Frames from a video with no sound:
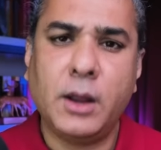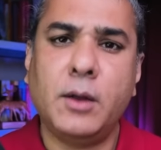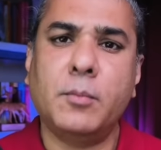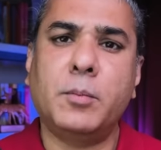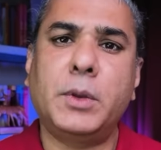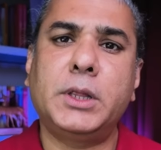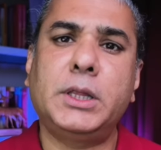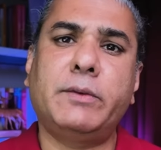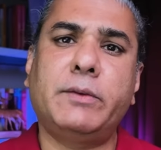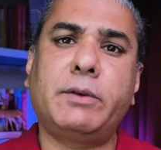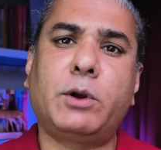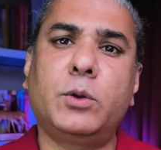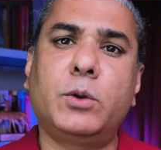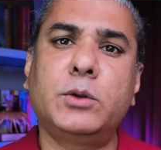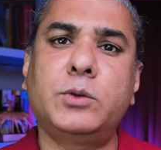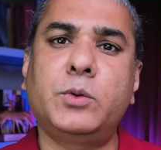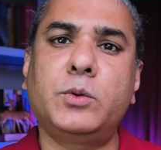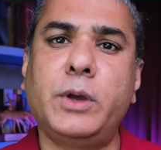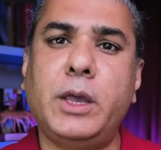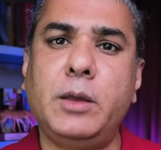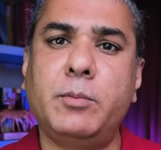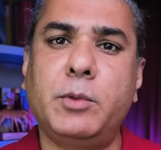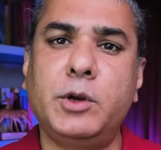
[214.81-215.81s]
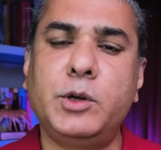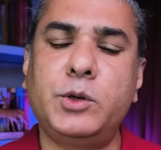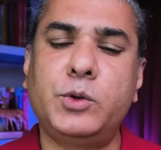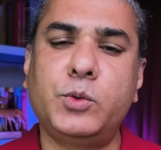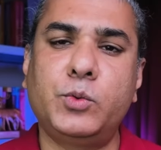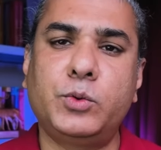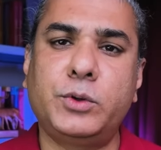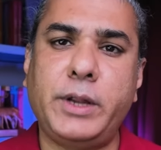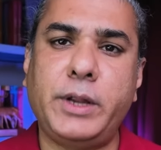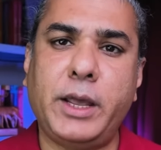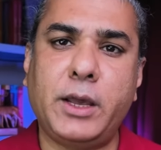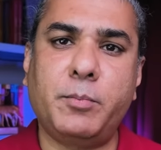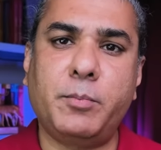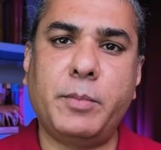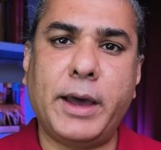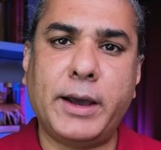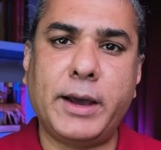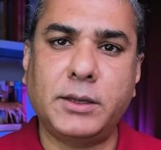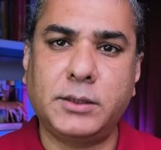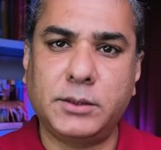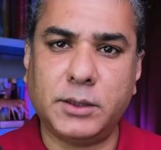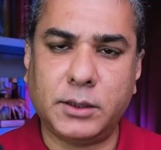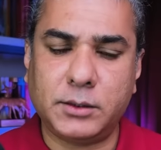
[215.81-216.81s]
but they were also able to take
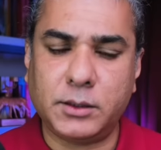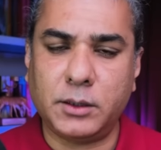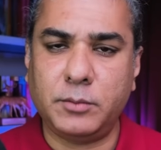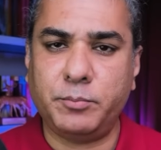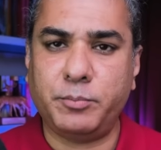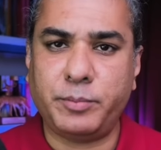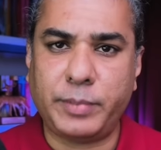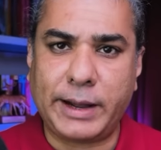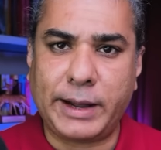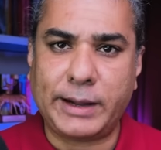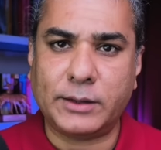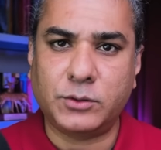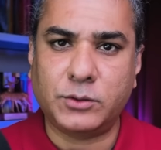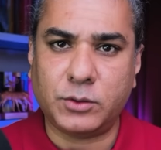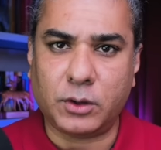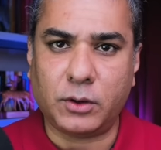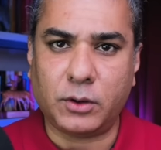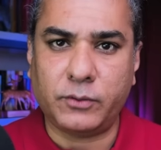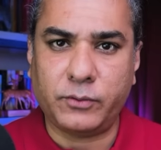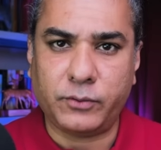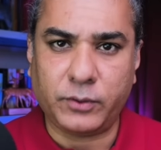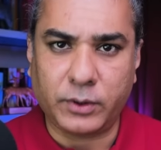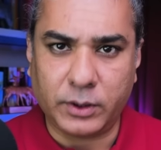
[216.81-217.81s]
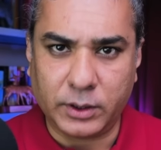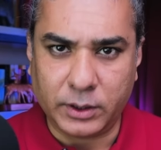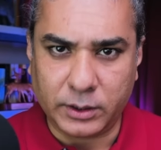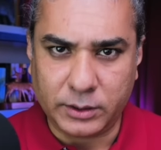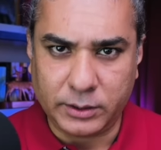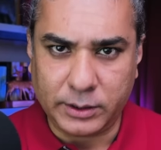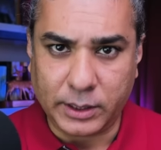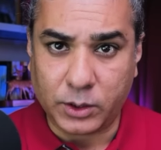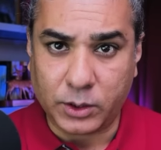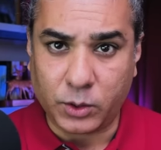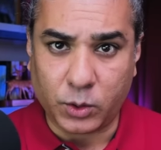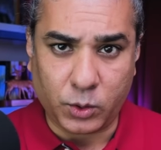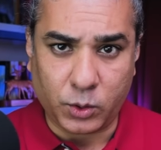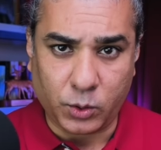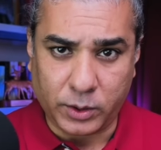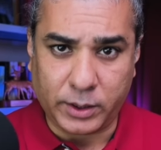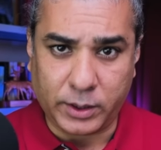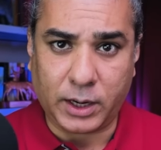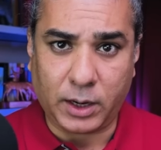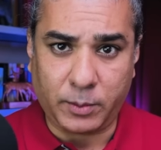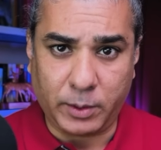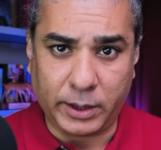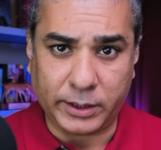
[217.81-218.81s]
back certain parts of Nagorno
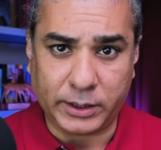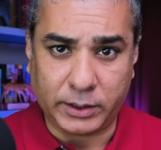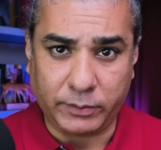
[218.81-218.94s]
Karabakh.